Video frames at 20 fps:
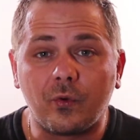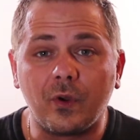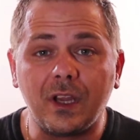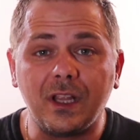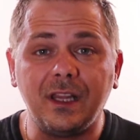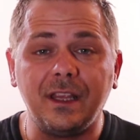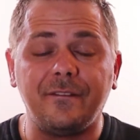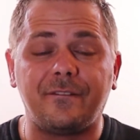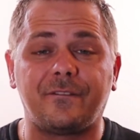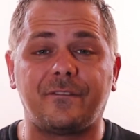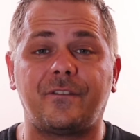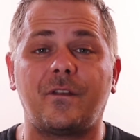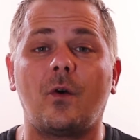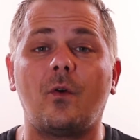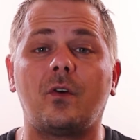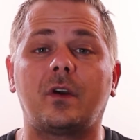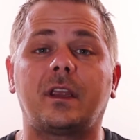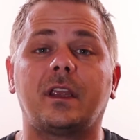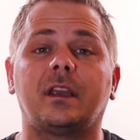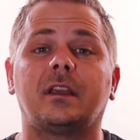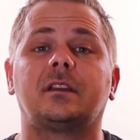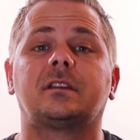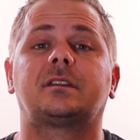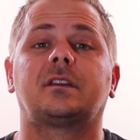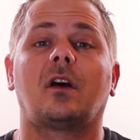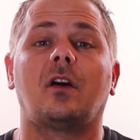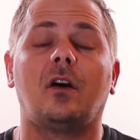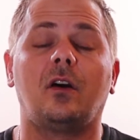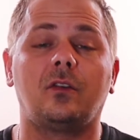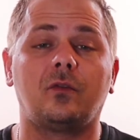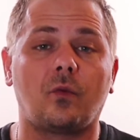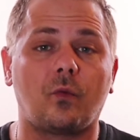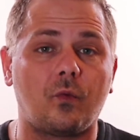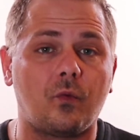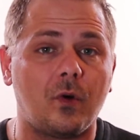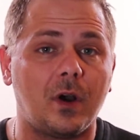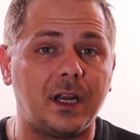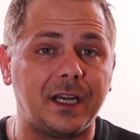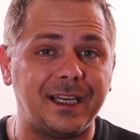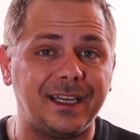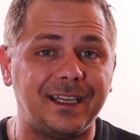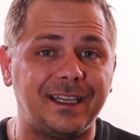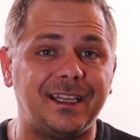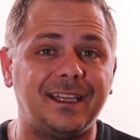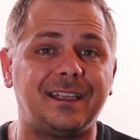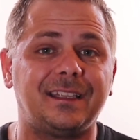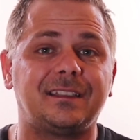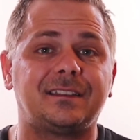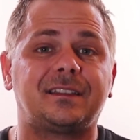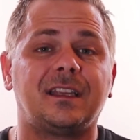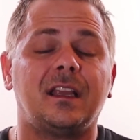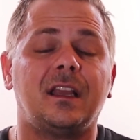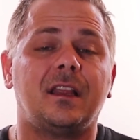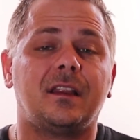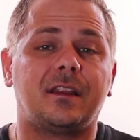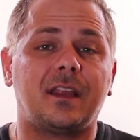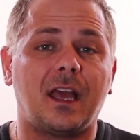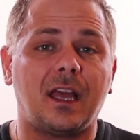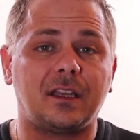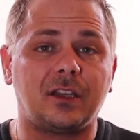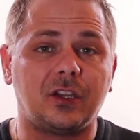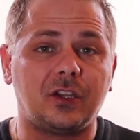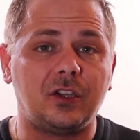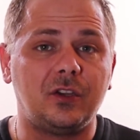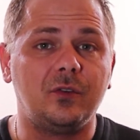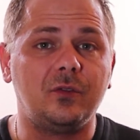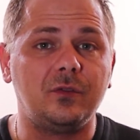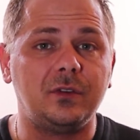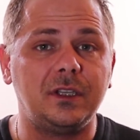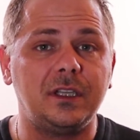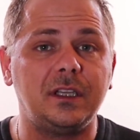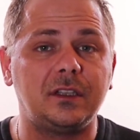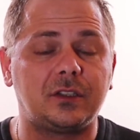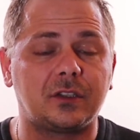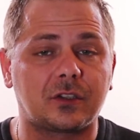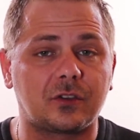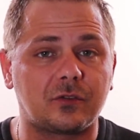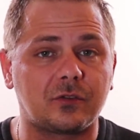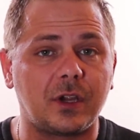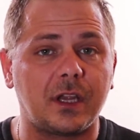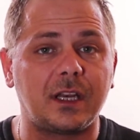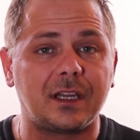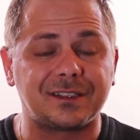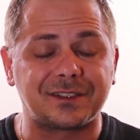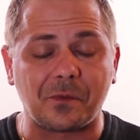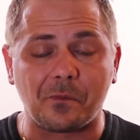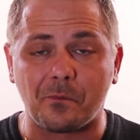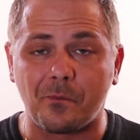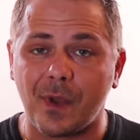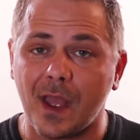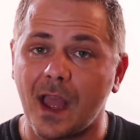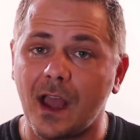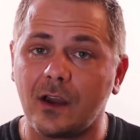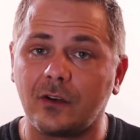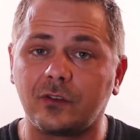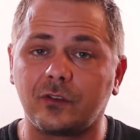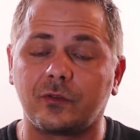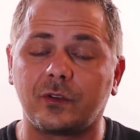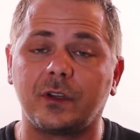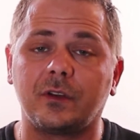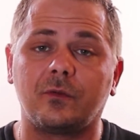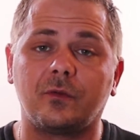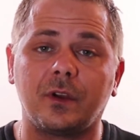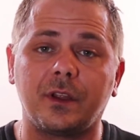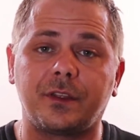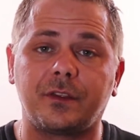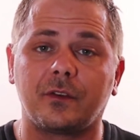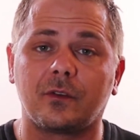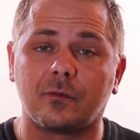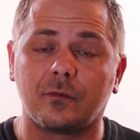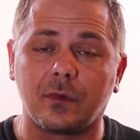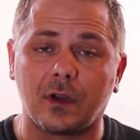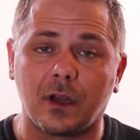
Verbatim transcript: really focus on what it is that you need to create as a boundary with your